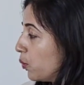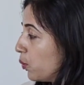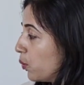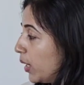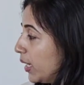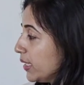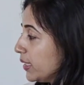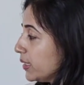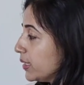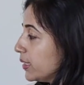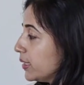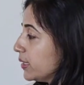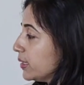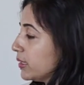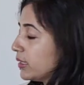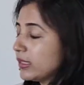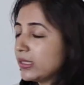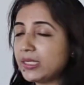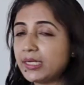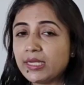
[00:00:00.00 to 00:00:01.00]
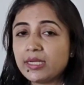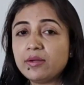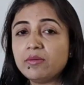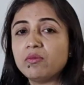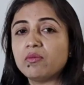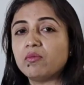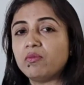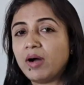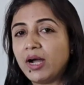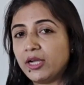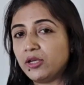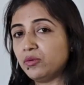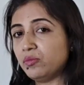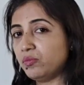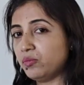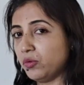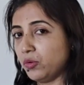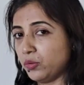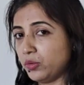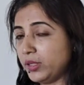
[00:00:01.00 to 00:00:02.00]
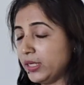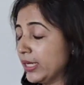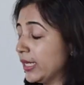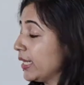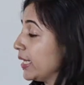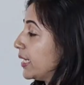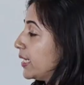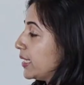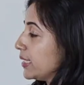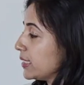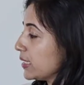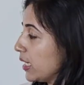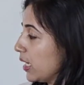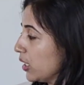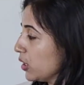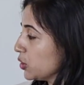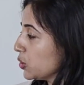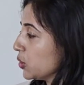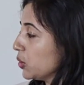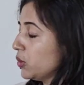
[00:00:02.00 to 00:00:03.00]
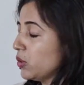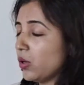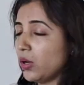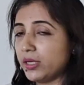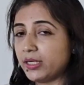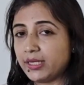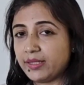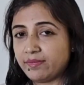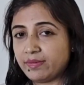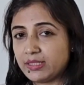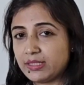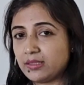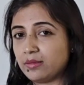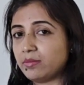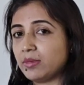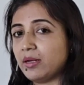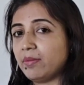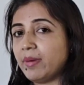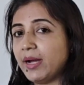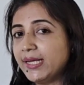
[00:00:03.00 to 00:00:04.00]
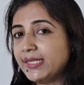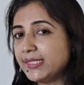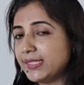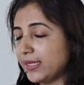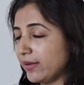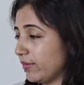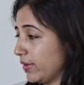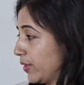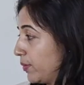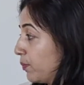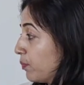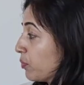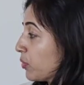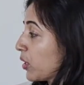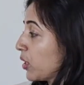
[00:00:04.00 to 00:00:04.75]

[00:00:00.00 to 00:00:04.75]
1354 is also not divisible by 7.